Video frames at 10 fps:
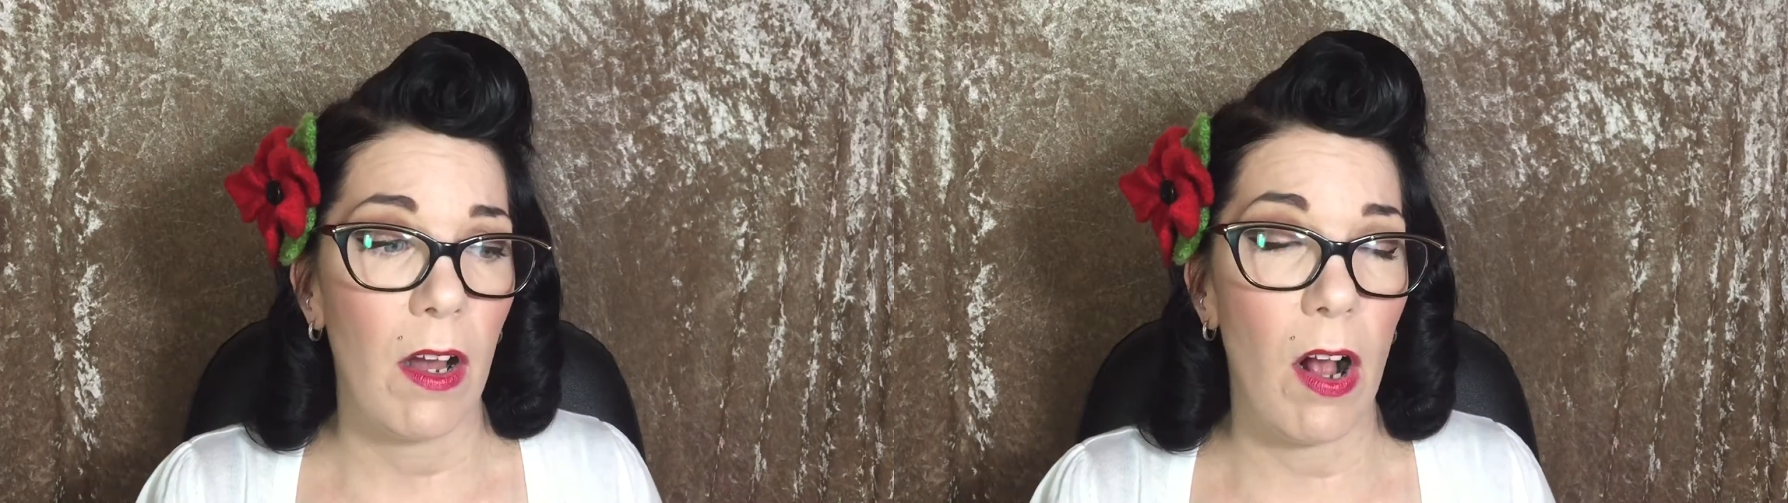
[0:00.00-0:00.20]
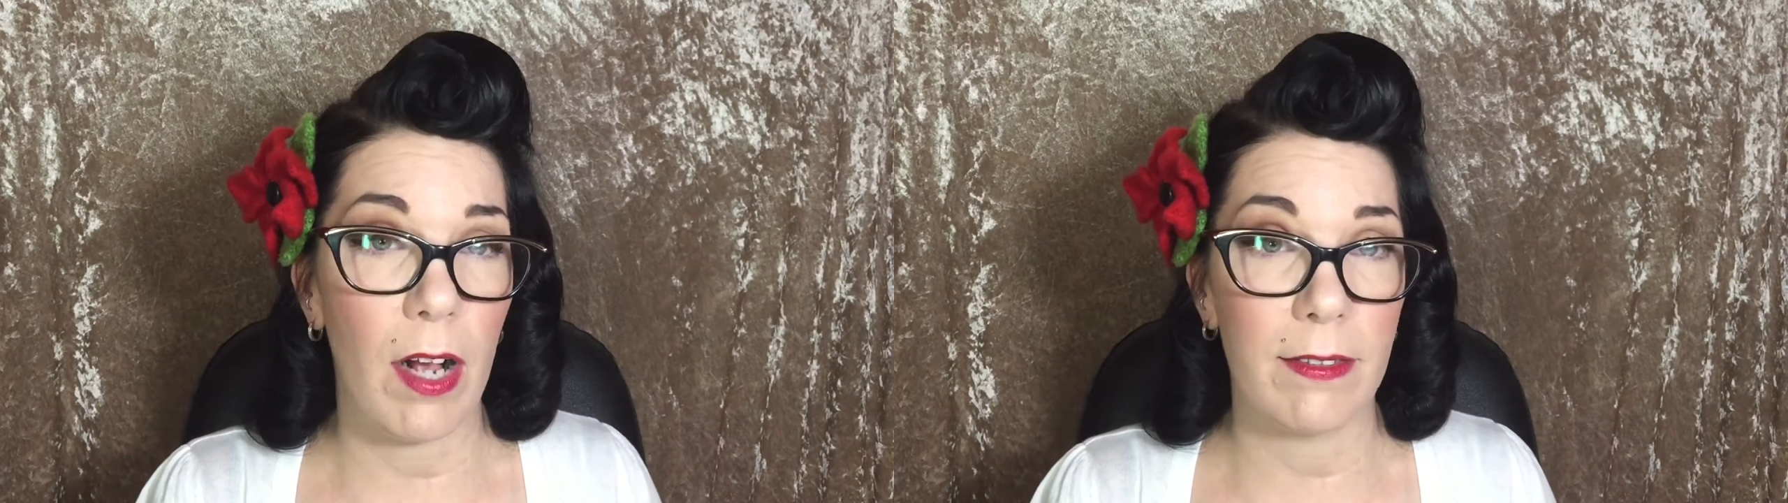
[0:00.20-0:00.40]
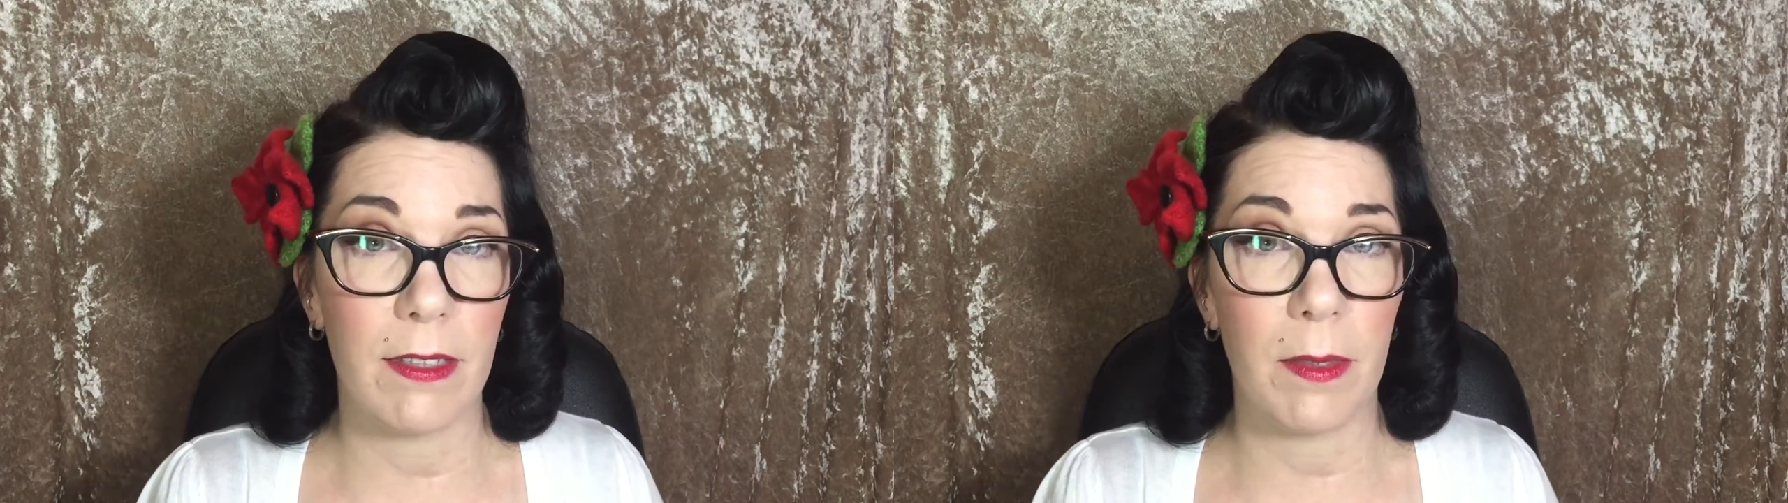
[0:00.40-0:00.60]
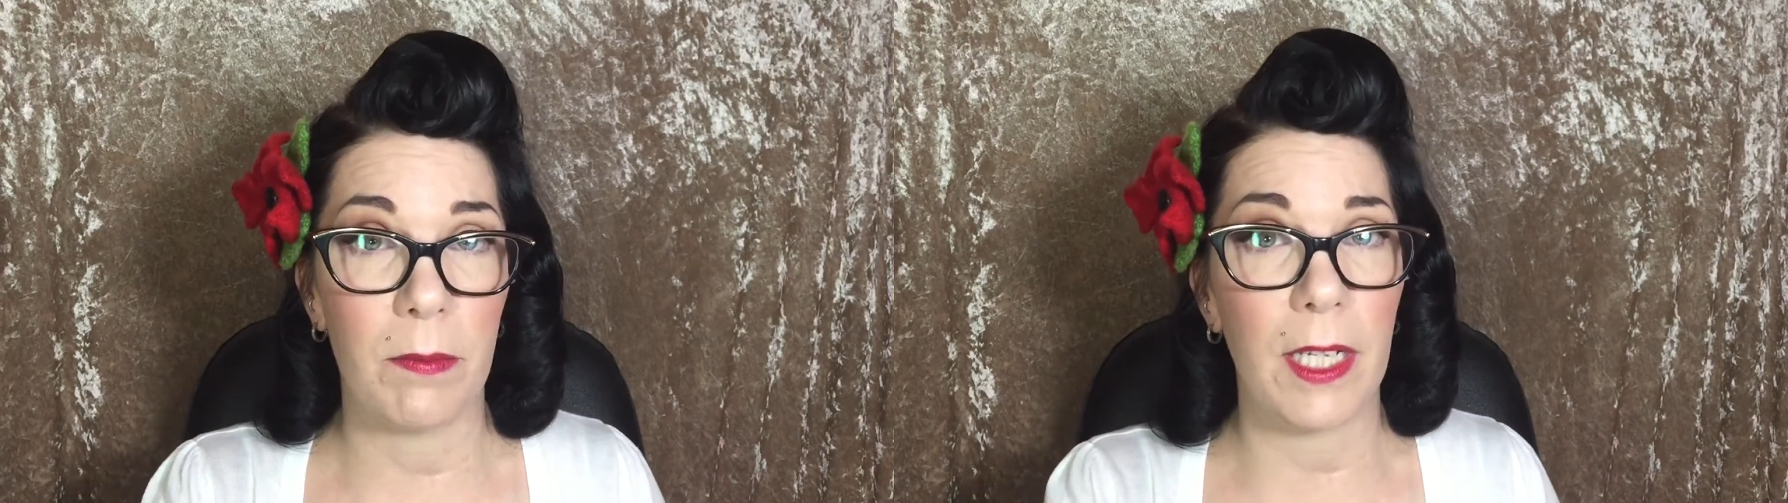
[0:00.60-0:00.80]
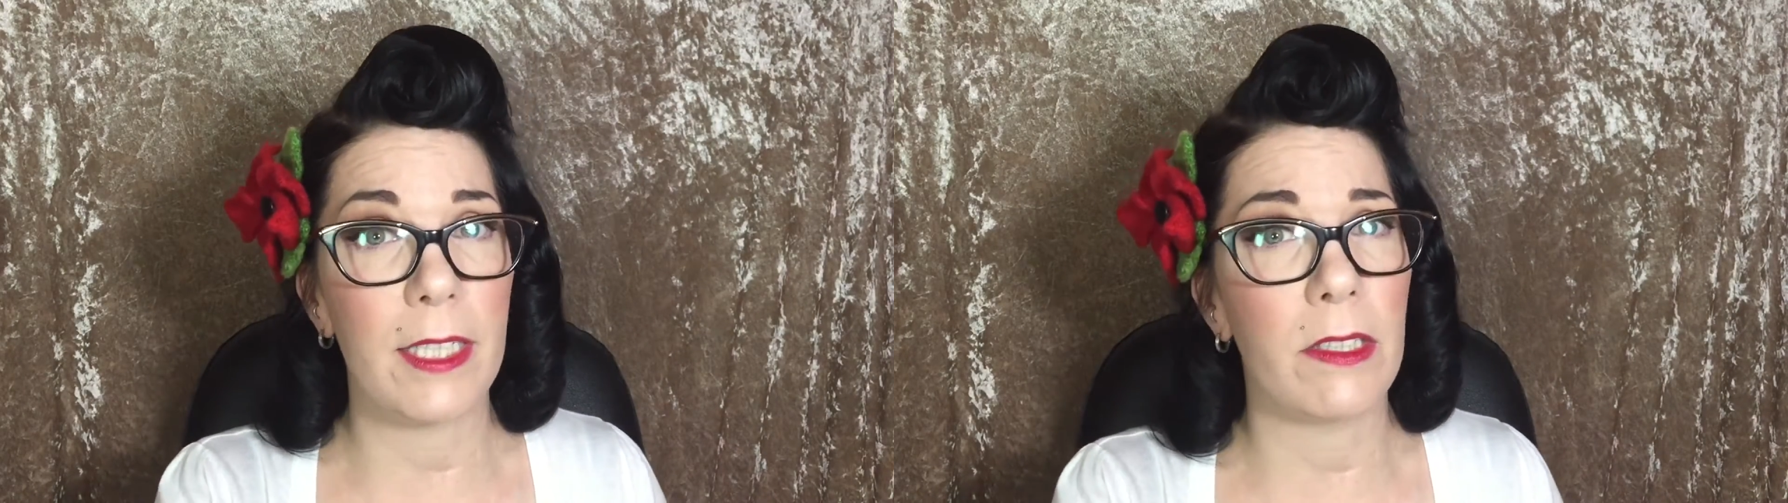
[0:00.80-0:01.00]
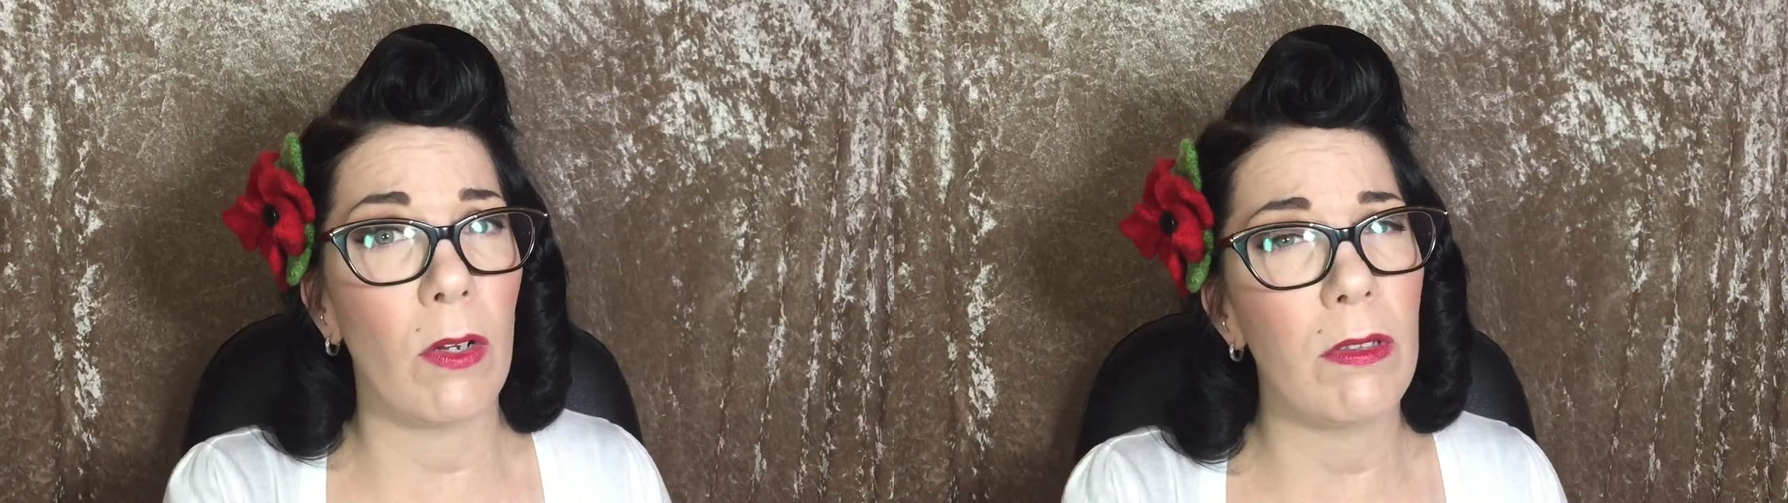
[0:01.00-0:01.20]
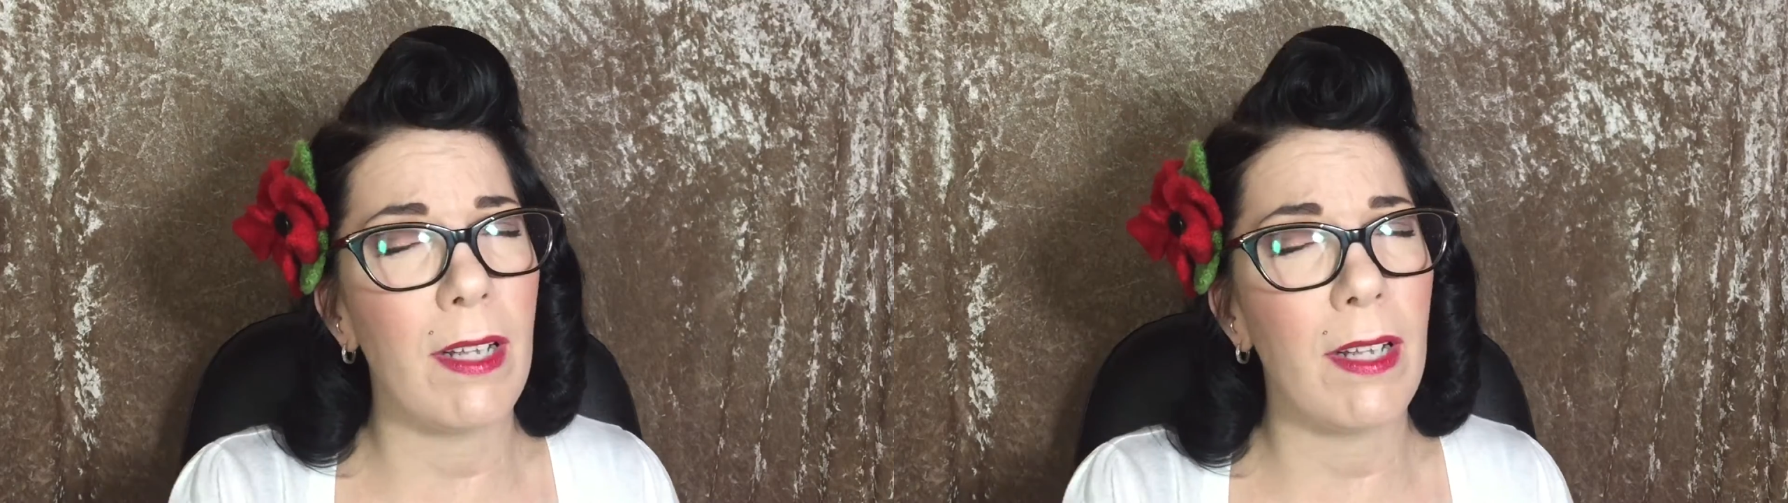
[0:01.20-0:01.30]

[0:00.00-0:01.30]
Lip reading: awesome. Like, don't